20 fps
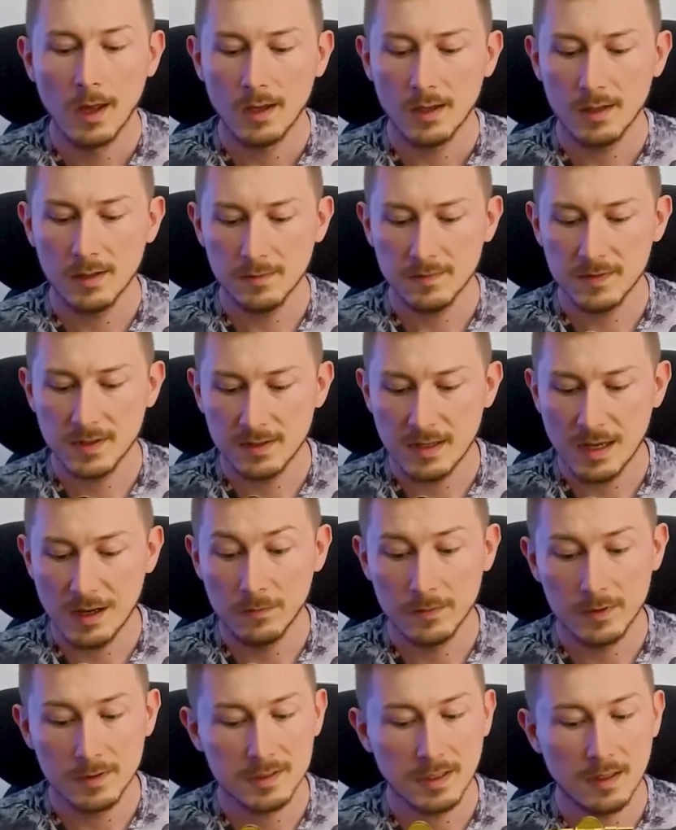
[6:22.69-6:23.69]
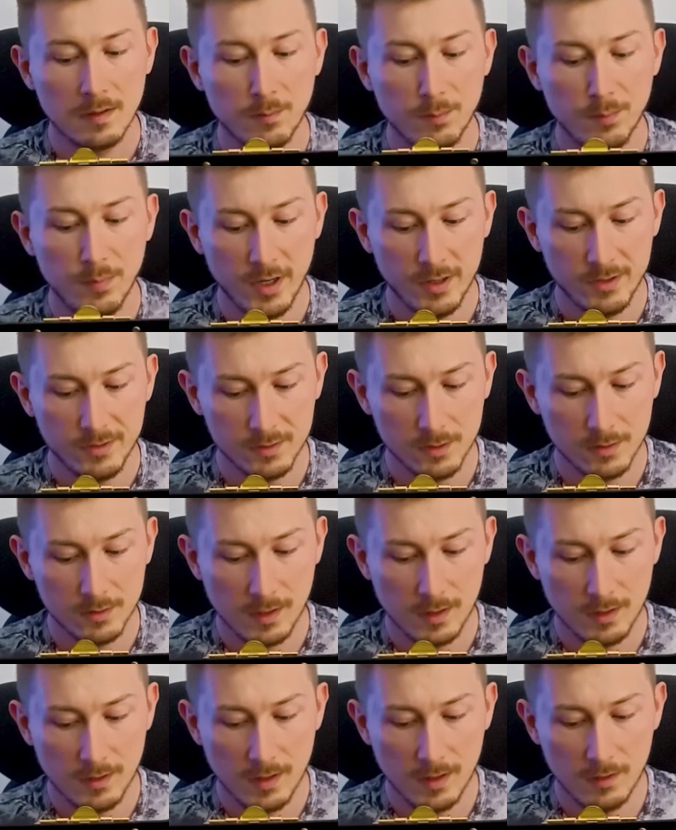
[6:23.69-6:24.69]
If the noun is a
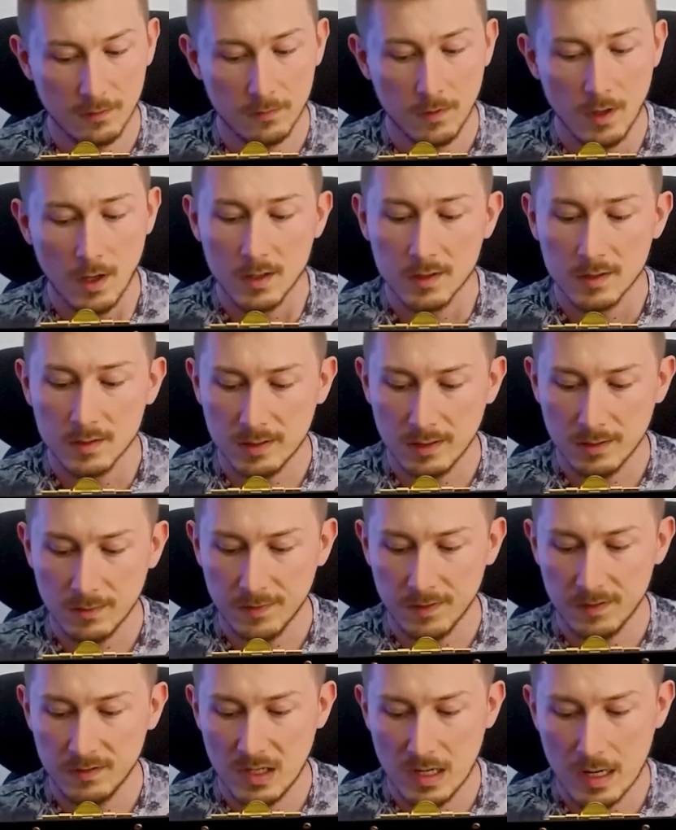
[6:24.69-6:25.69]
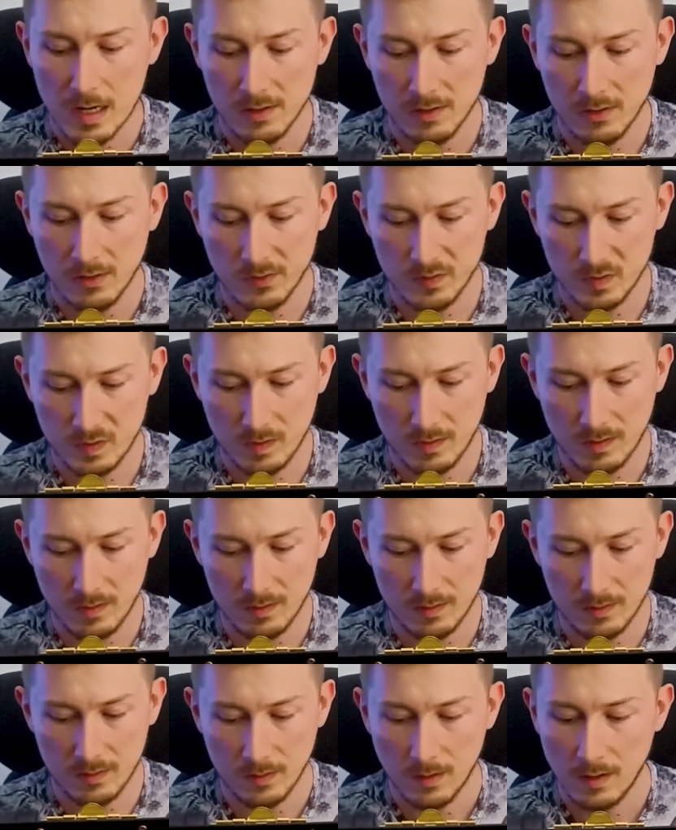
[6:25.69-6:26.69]
personal noun, soften the hard
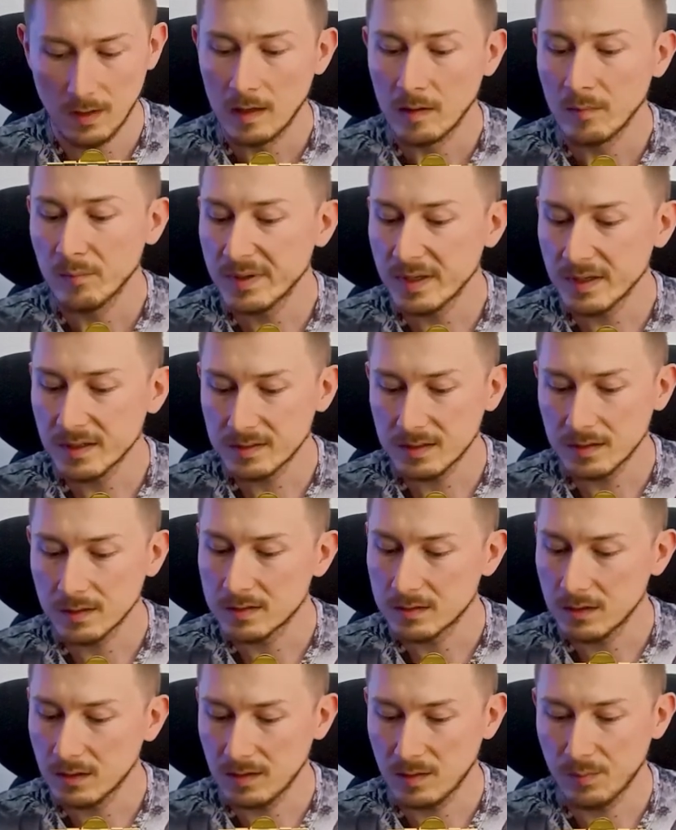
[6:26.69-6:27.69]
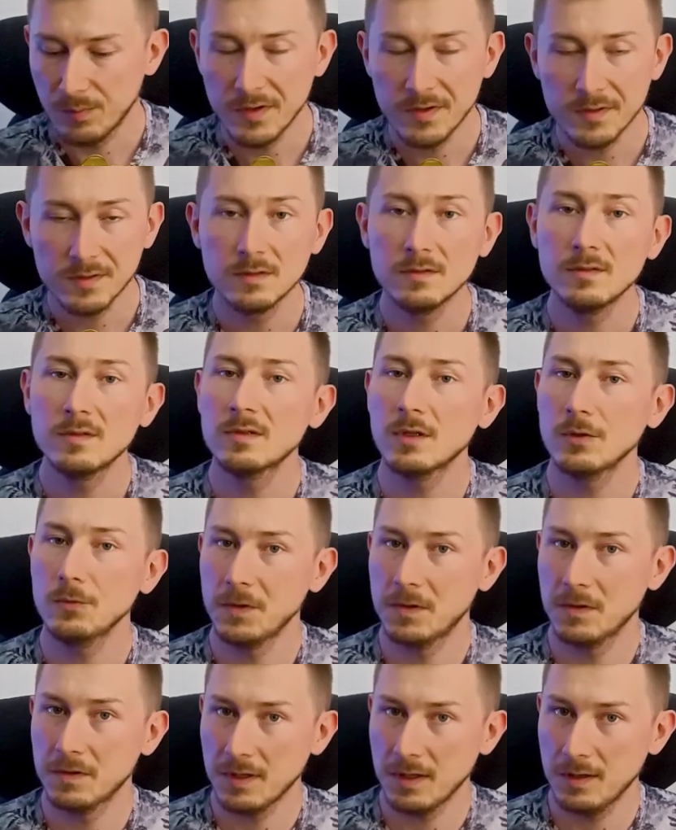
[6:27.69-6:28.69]
consonant. PS is not a person, so we
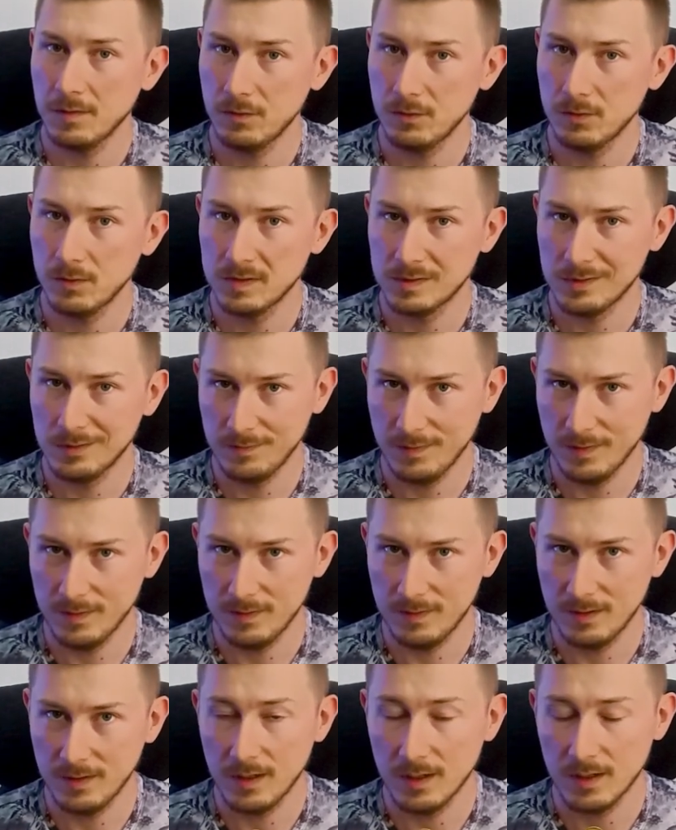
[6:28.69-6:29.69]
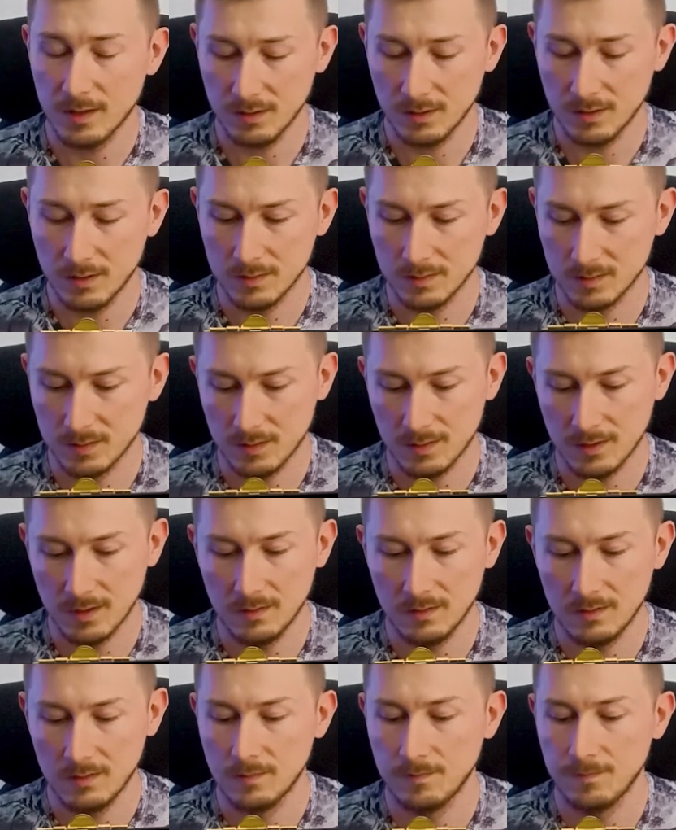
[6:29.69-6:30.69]
don't have to soften the hard
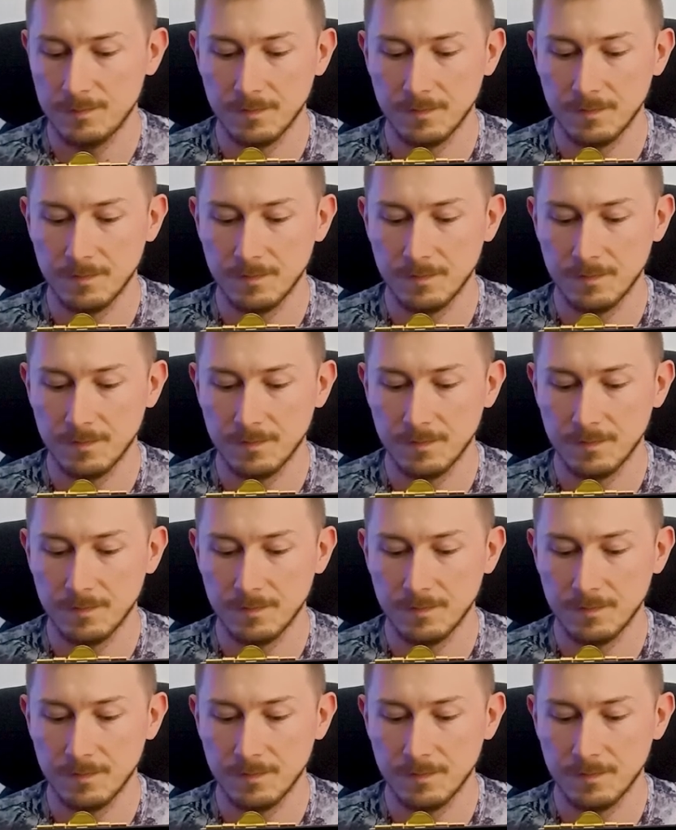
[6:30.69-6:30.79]
consonant.